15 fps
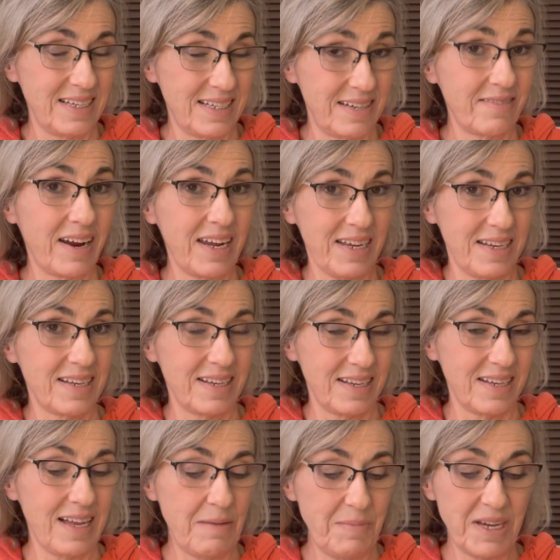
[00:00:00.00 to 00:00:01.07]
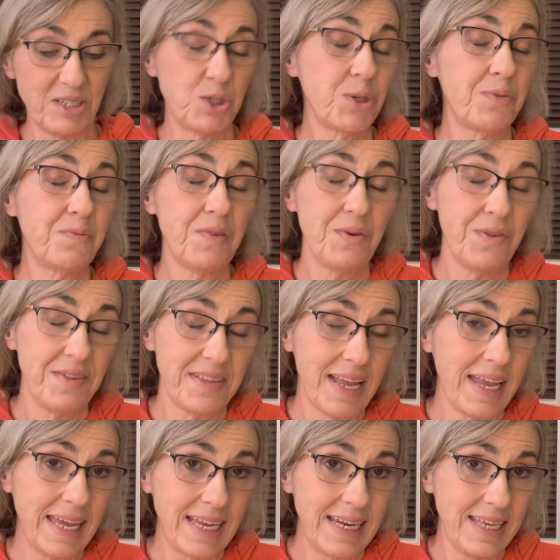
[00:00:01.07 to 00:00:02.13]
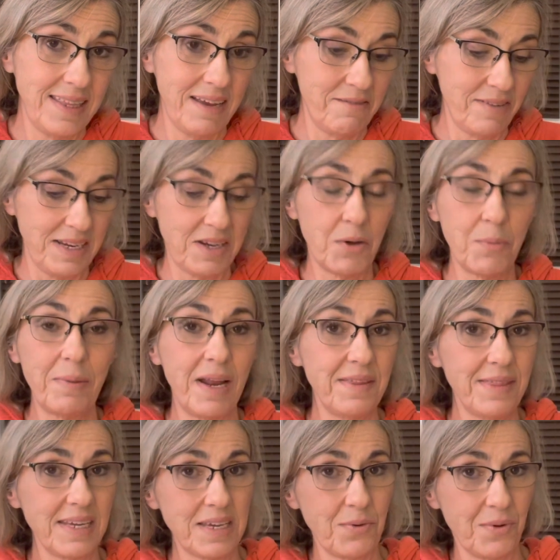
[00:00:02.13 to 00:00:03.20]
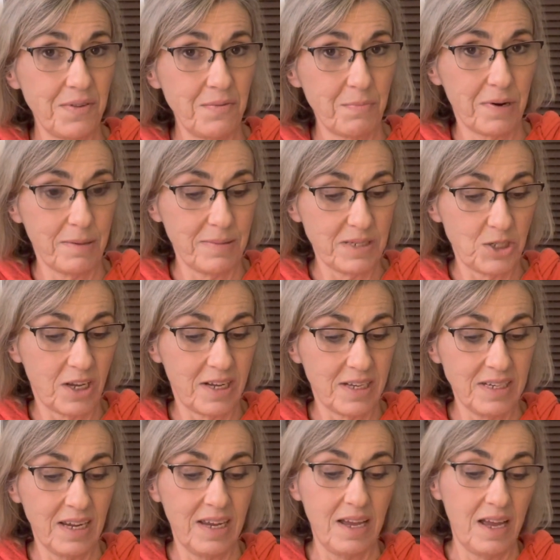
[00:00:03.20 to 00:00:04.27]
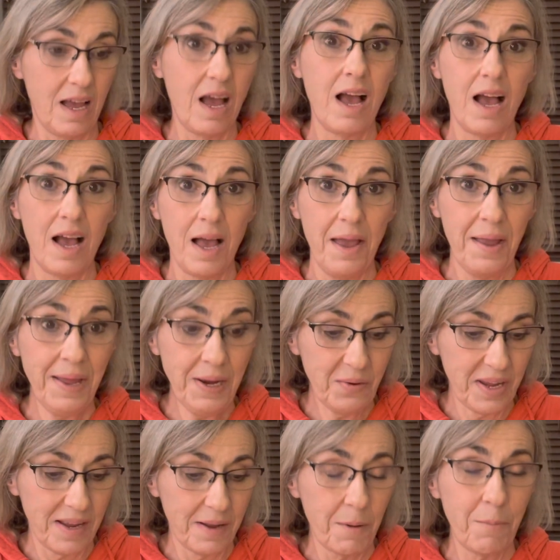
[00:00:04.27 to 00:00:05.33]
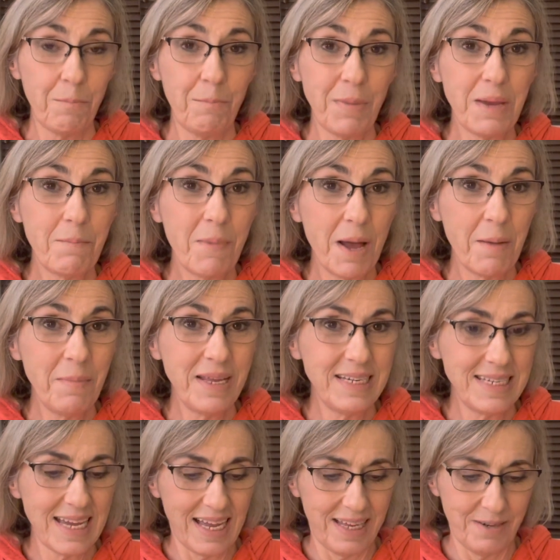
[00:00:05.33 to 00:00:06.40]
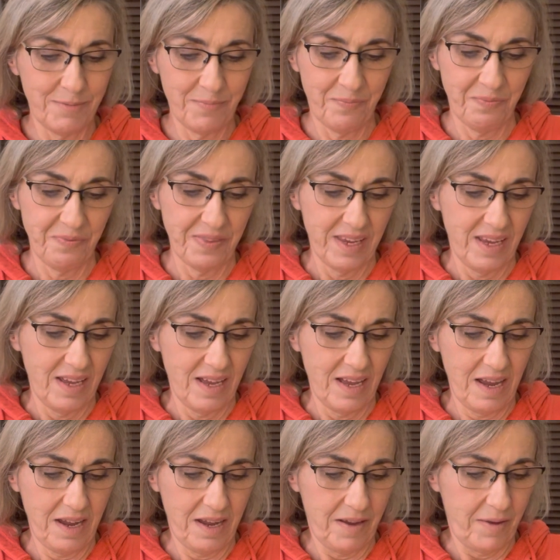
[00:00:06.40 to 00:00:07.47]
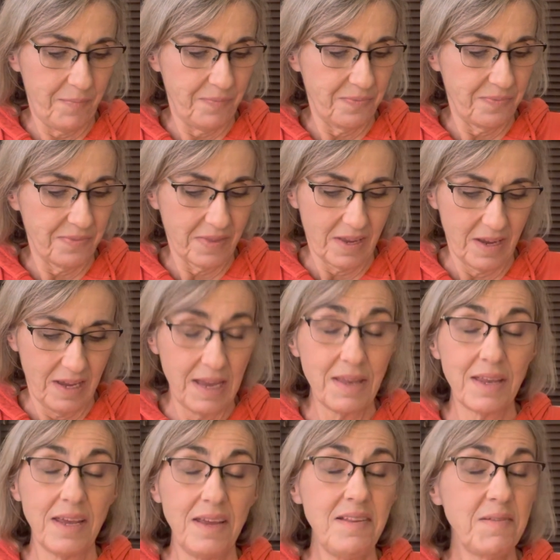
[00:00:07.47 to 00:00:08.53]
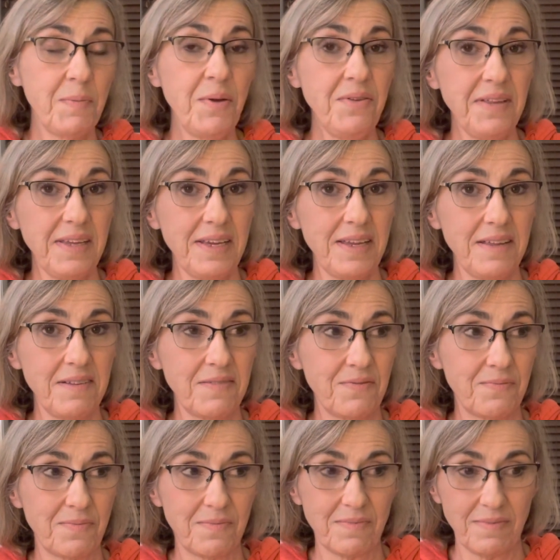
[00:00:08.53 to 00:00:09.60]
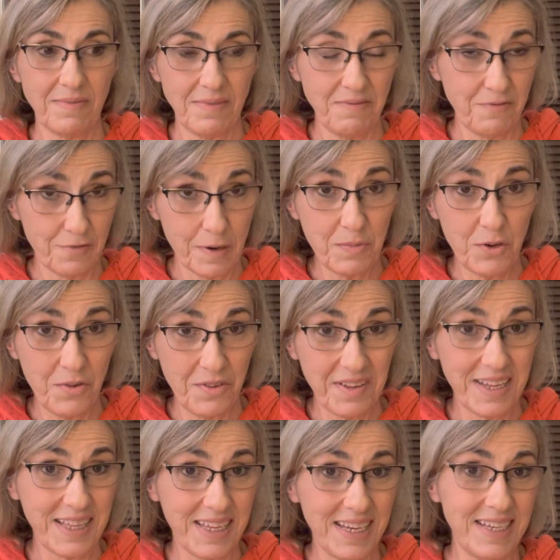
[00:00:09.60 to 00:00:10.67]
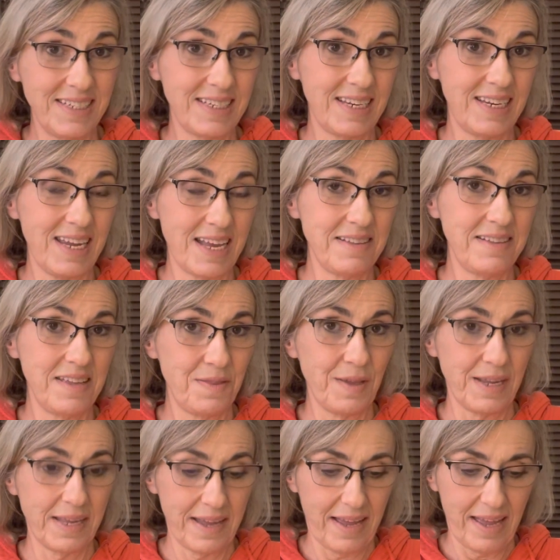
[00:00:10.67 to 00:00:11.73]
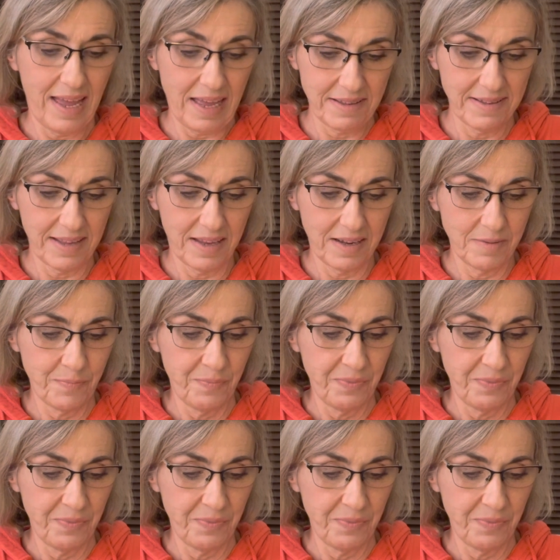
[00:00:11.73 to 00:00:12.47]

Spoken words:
right? I'm not sure if he was Diana in that video, but I think he was probably John. Anyway, me, mom and dad. And he supposedly he's from New Zealand and he has the thick accent.